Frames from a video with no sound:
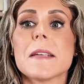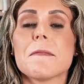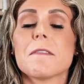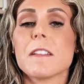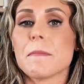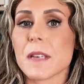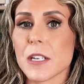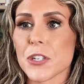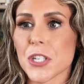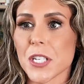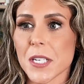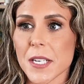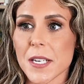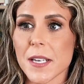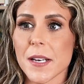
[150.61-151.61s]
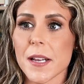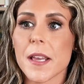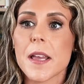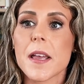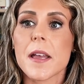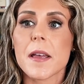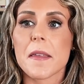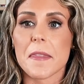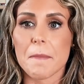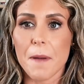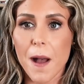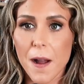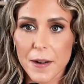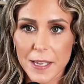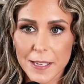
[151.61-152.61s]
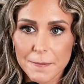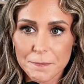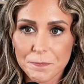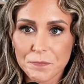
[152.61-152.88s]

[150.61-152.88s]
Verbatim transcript: inflammation in the body.